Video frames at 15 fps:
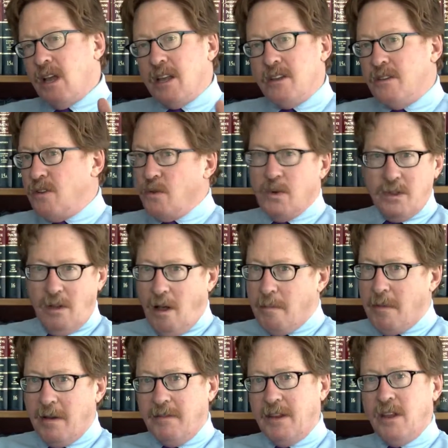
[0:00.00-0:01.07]
I do with all
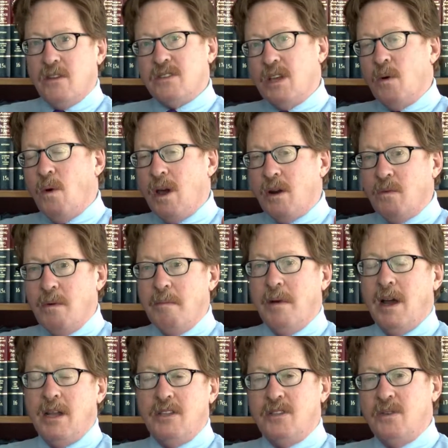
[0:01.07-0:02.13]
my videos, I want to
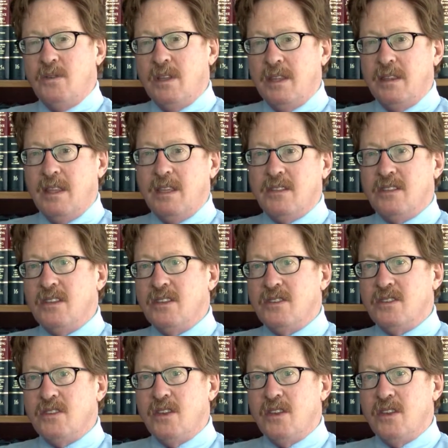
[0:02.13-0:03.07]
remind you that this is,